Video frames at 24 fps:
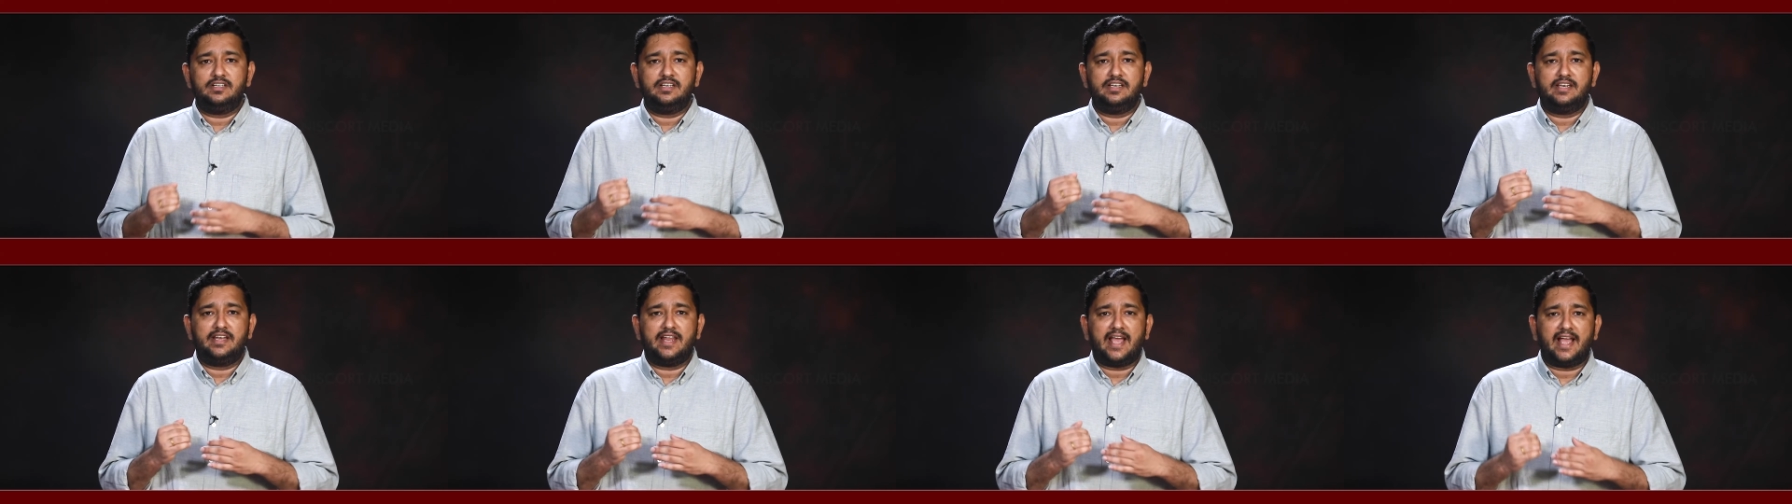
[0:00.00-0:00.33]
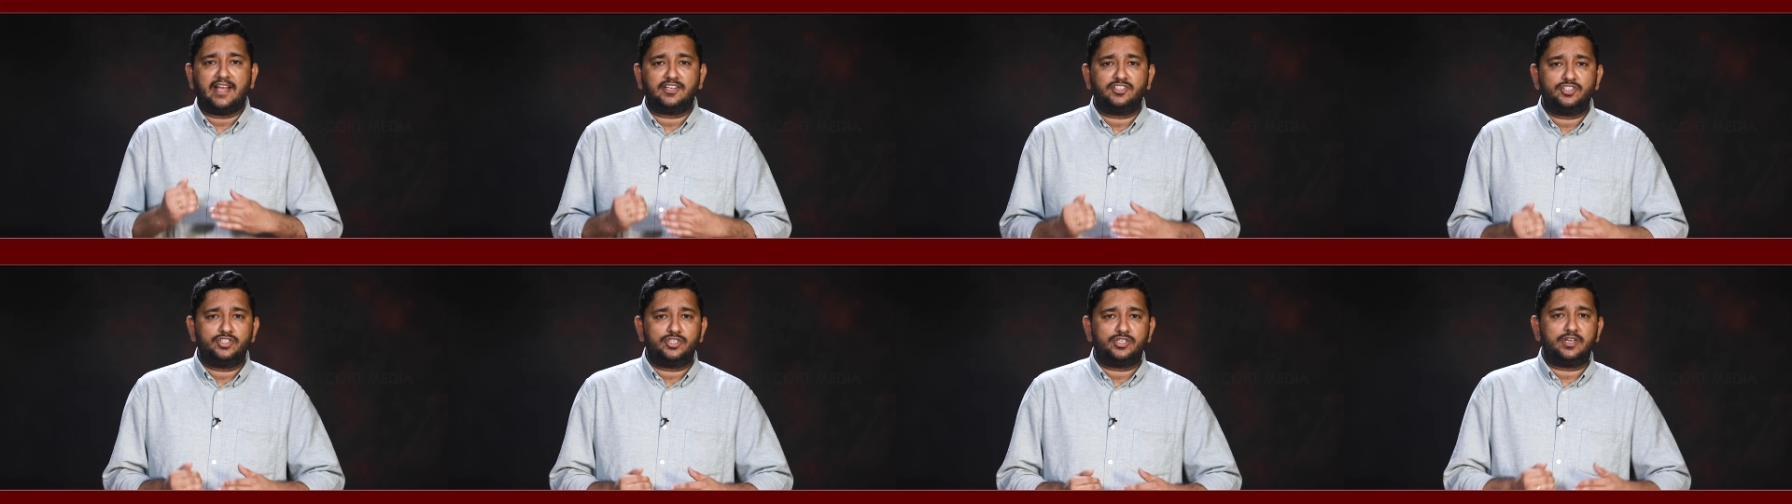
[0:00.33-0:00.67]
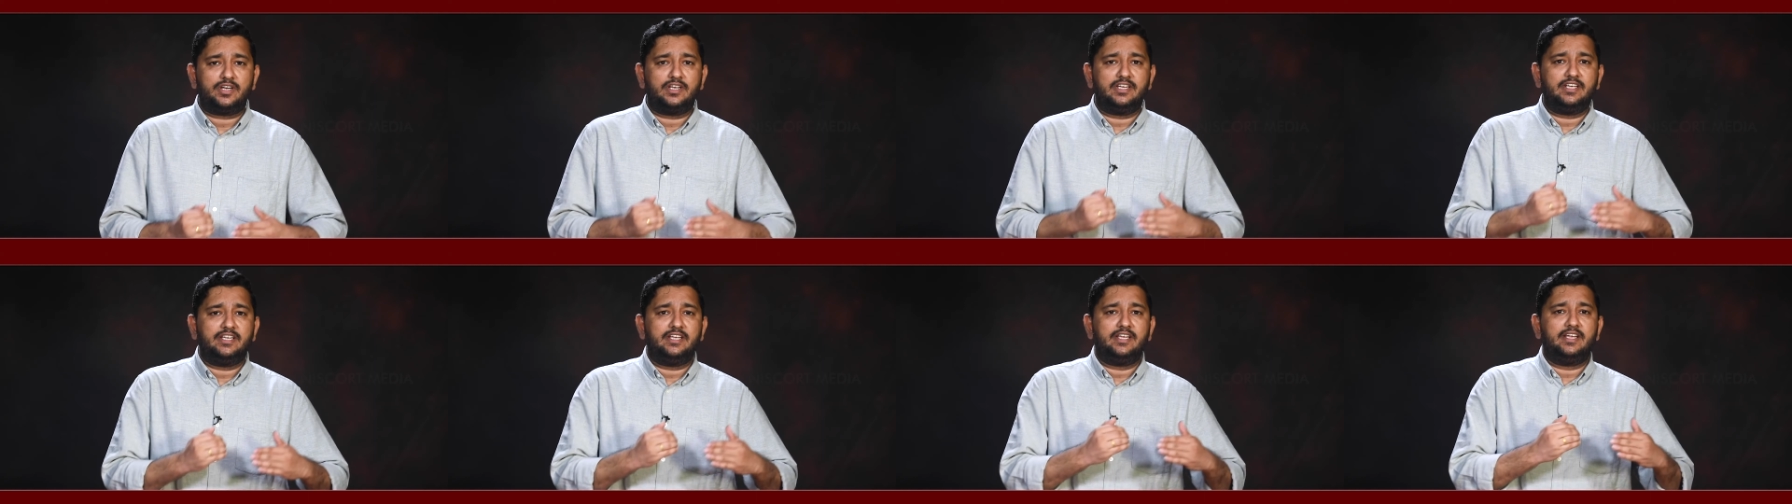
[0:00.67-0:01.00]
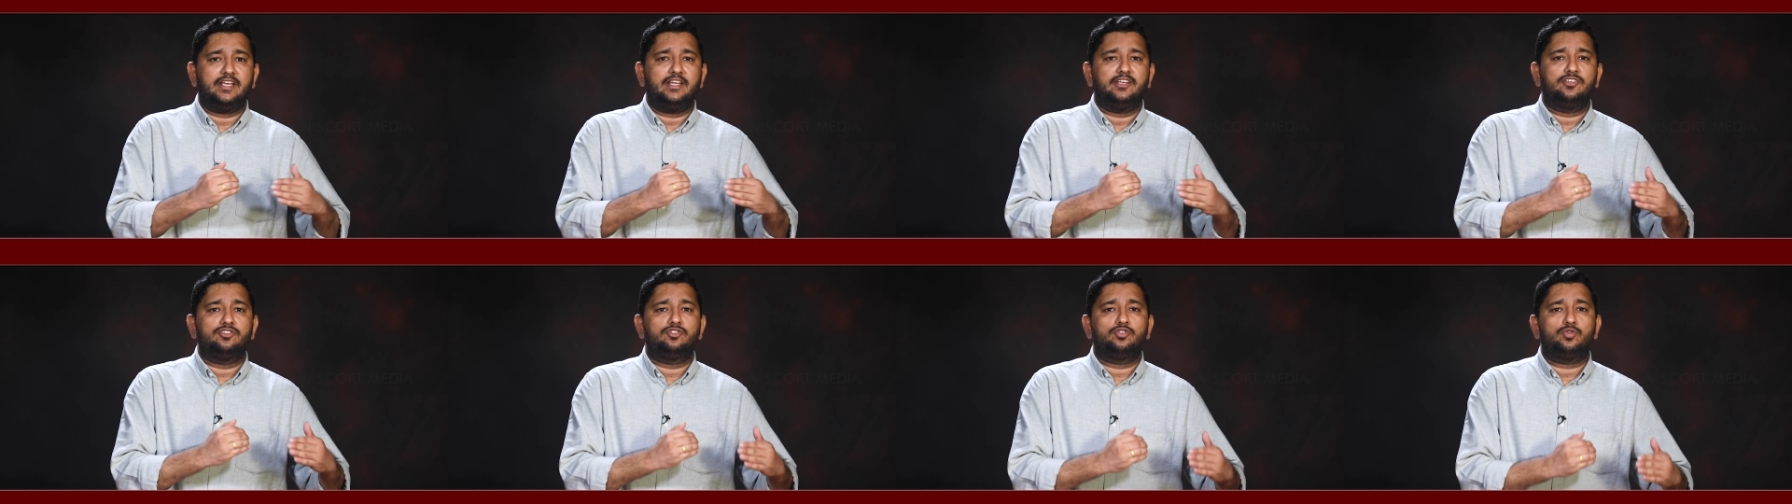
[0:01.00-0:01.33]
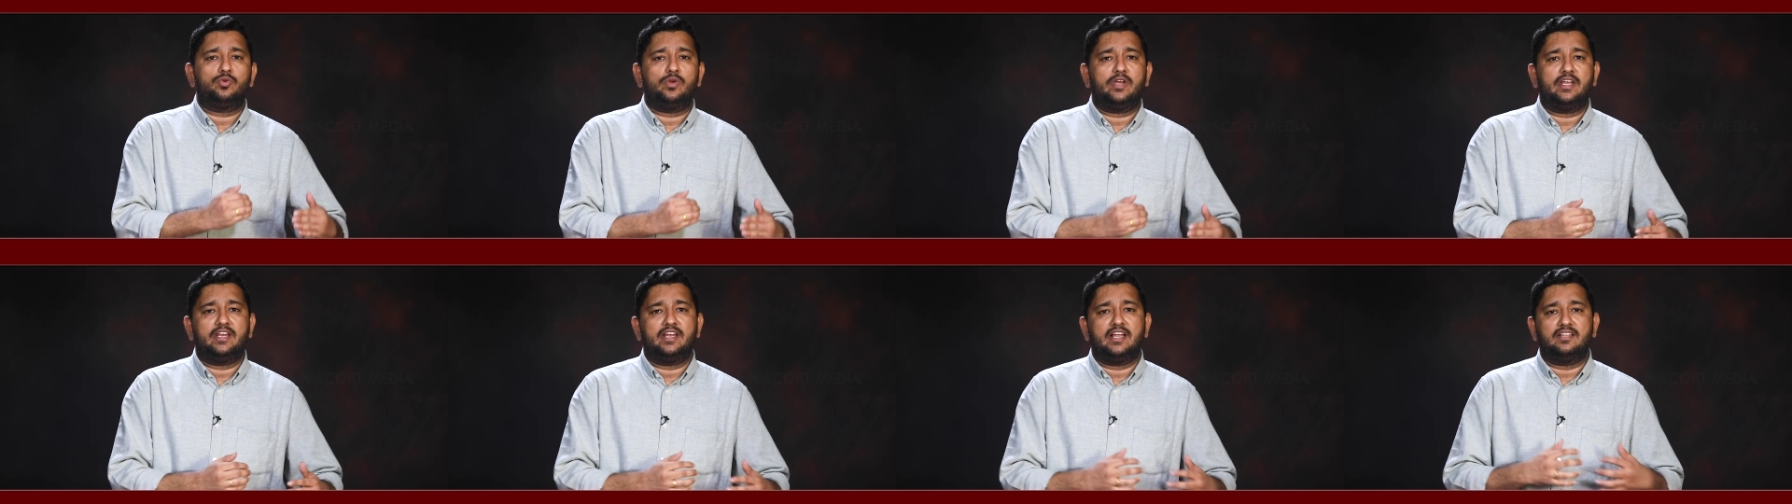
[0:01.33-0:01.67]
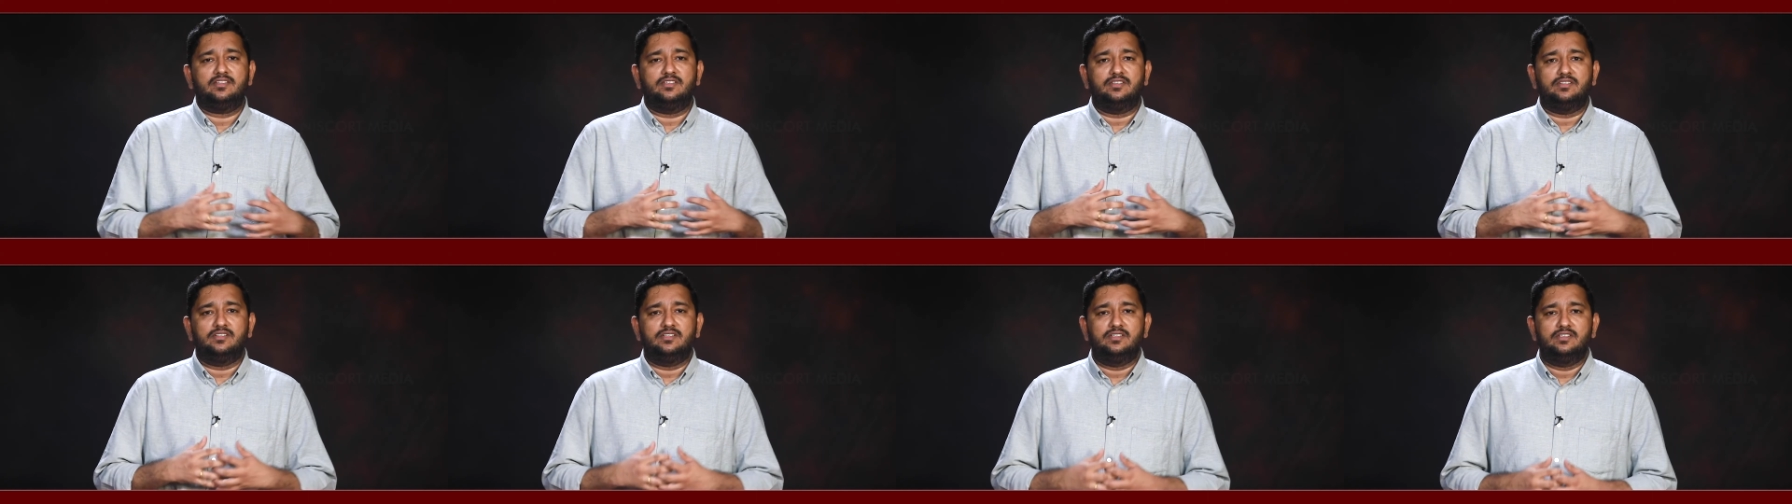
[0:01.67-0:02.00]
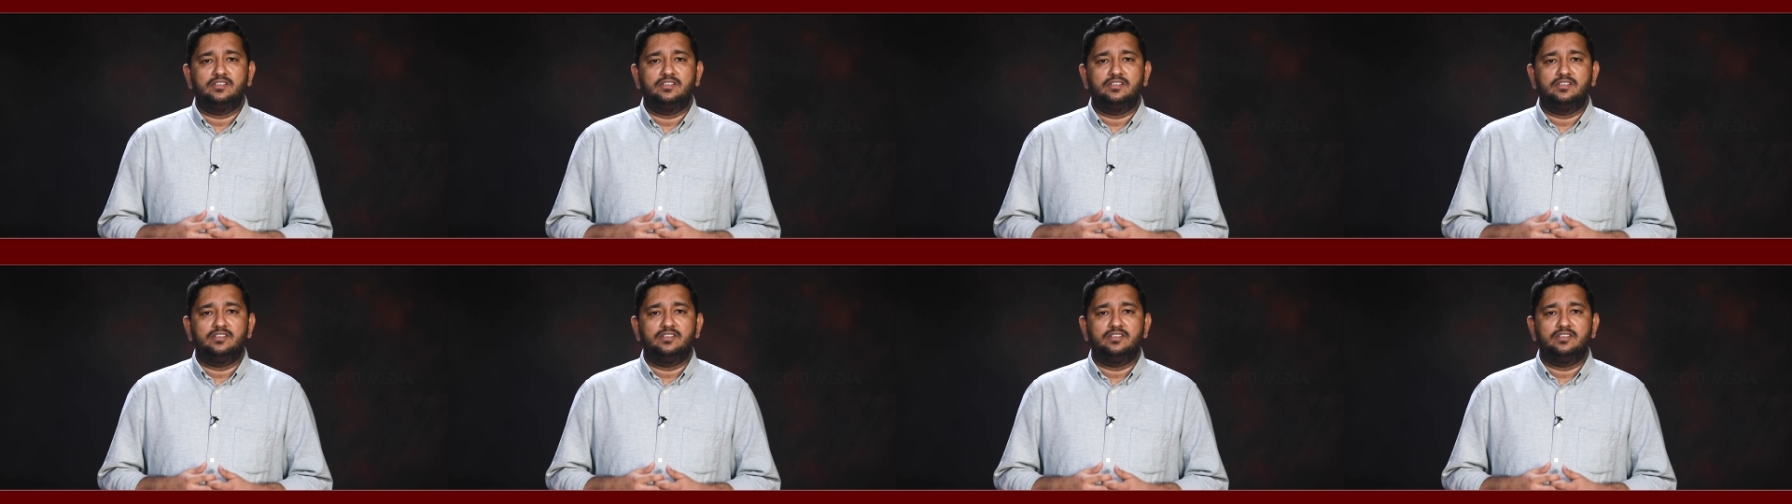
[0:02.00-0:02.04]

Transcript: naturally into another.